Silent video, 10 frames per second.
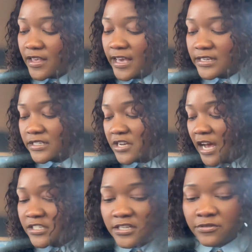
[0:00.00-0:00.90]
And
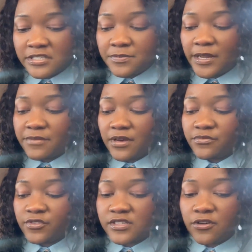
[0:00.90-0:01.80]
I was just playing my
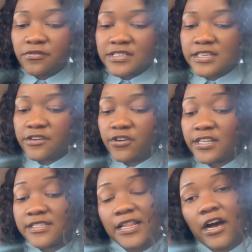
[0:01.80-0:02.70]
music, obviously not
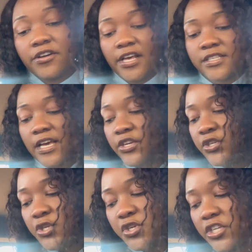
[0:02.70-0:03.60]
as loud as I
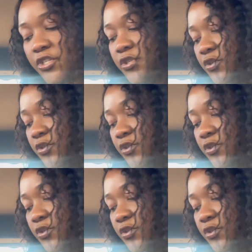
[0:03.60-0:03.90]
usually